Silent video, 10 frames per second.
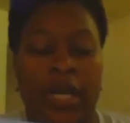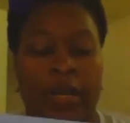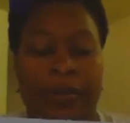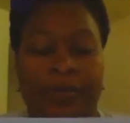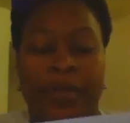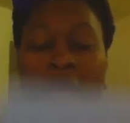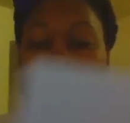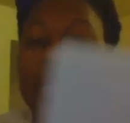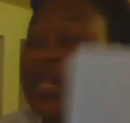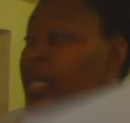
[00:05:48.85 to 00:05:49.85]
And
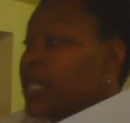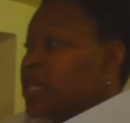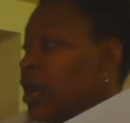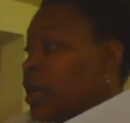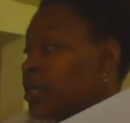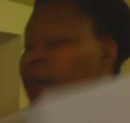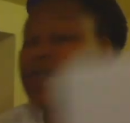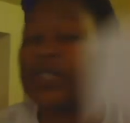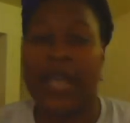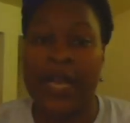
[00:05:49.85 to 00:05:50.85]
these cards,
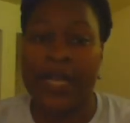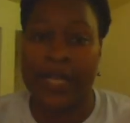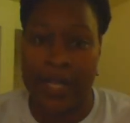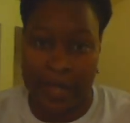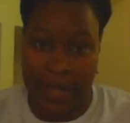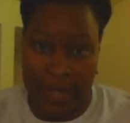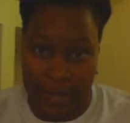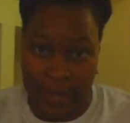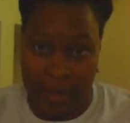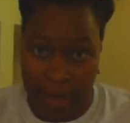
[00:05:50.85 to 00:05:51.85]
obviously, I didn't get these
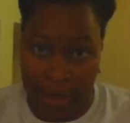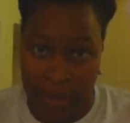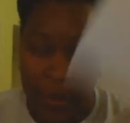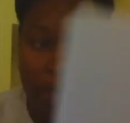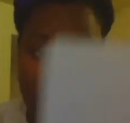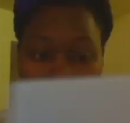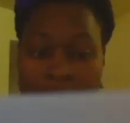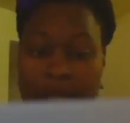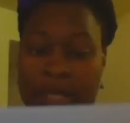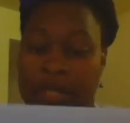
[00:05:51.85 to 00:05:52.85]
in the mail.
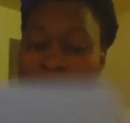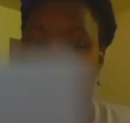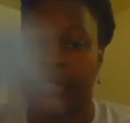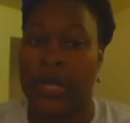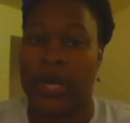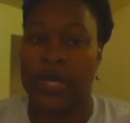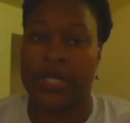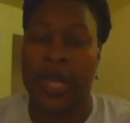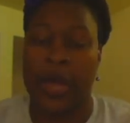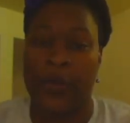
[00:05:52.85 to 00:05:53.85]
These are actually cards
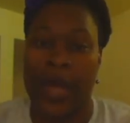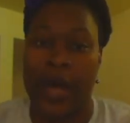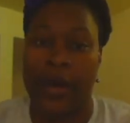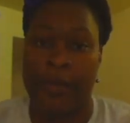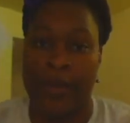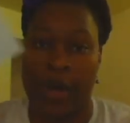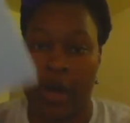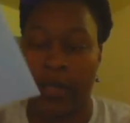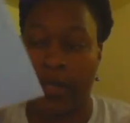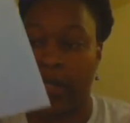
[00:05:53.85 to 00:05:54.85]
that I went out and
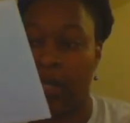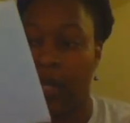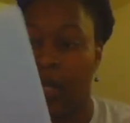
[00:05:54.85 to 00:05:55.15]
bought.